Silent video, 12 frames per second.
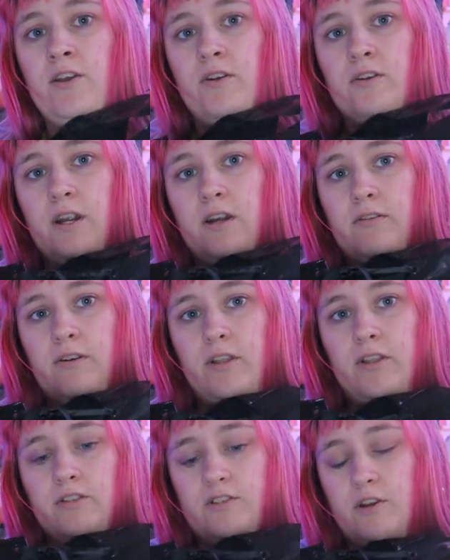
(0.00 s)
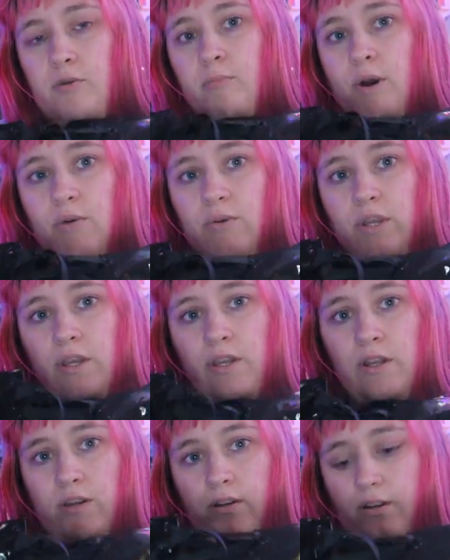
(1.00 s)
you're not really, there's no boning
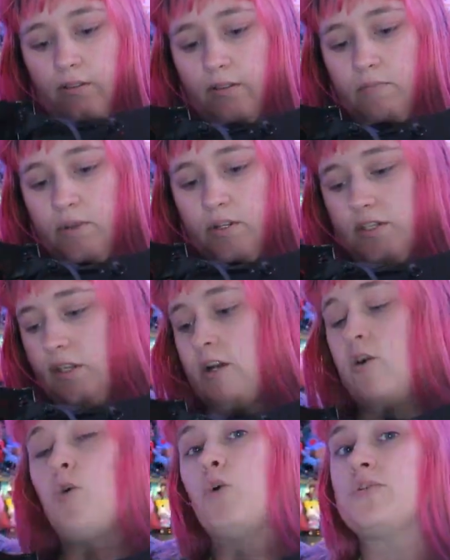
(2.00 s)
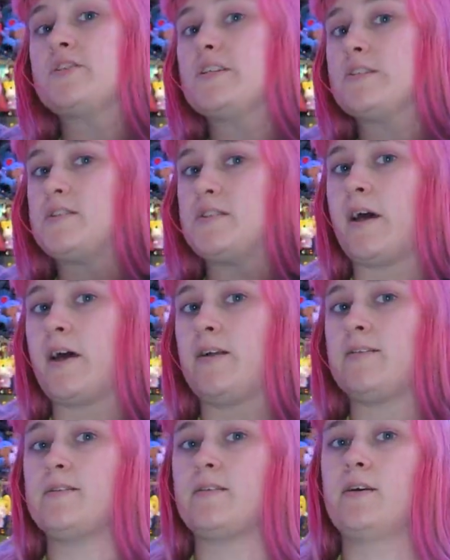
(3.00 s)
in it or anything, but it's a corset
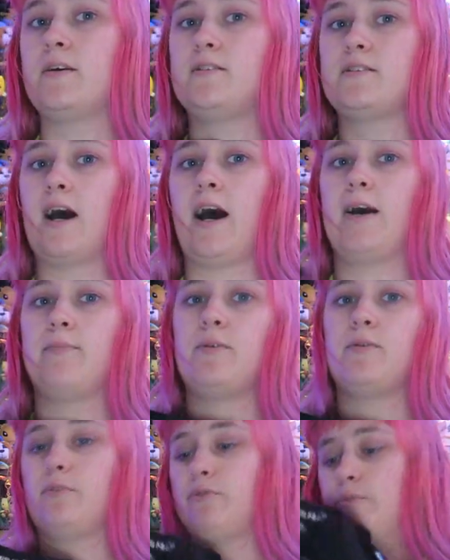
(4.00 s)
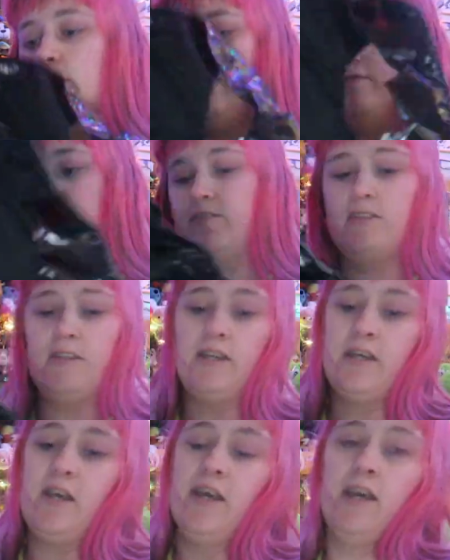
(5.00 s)
style top with
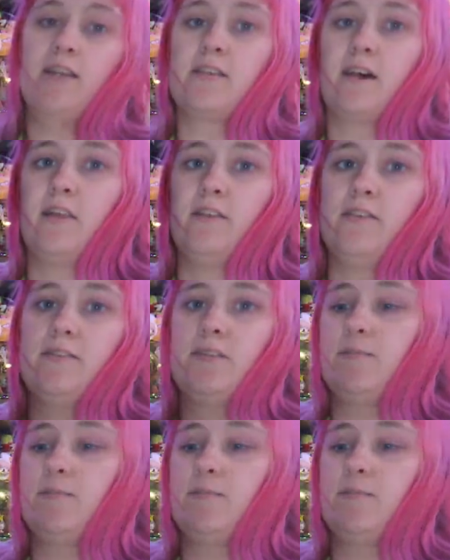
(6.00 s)
PVC, it's got a little